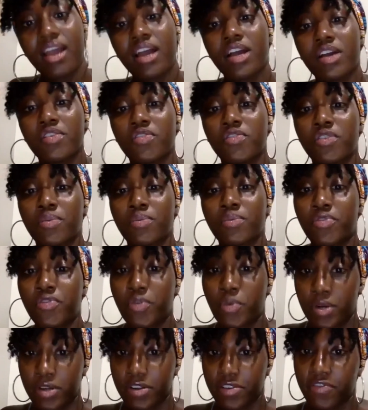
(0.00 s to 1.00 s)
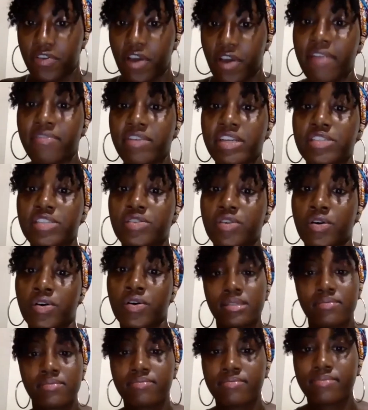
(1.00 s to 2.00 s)
From 4 to 5 years
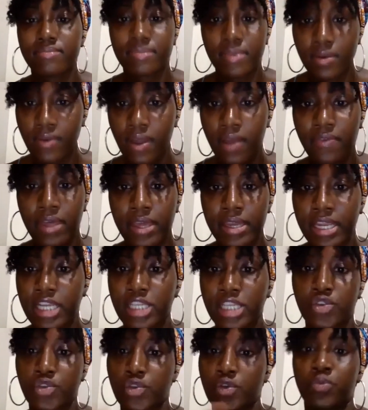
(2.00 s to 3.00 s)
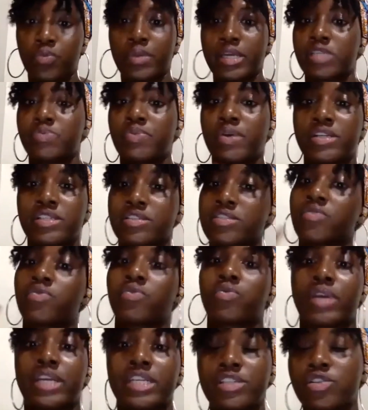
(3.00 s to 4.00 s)
old, around that age group, expressions of
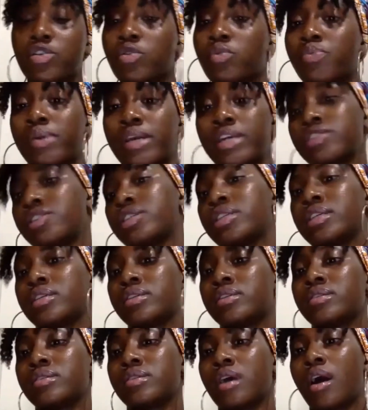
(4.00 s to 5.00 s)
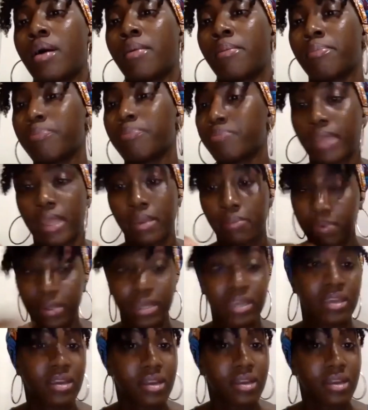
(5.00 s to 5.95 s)
racial prejudice, they peak.